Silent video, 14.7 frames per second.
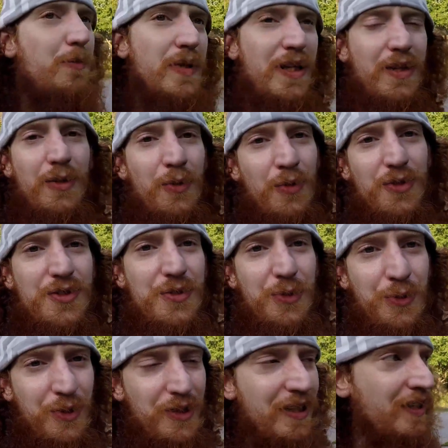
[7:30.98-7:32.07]
it be old
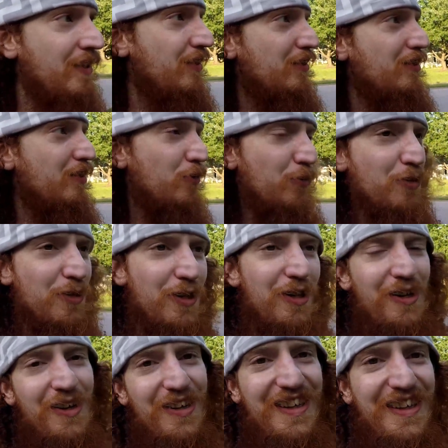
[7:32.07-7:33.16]
schooling or
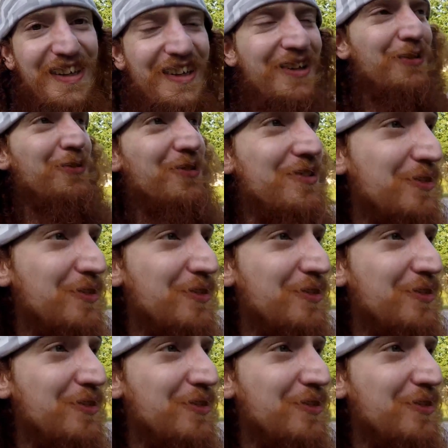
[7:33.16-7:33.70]
ollieing, old